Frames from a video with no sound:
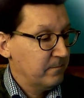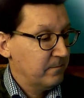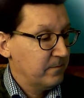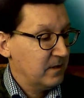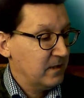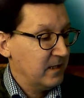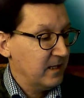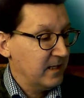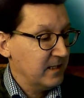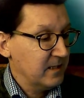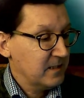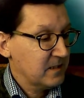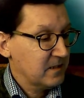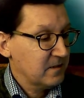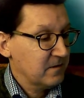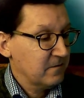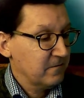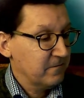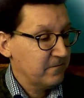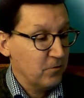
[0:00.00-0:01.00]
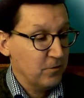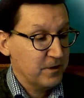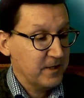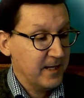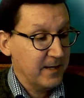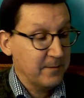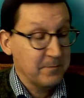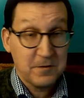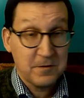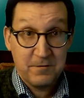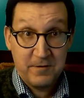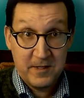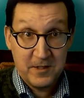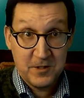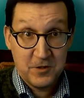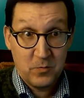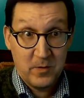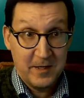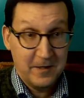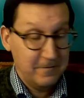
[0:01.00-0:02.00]
plus 4 times 3 is
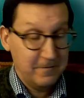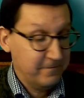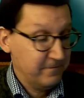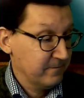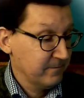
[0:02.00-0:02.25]
12.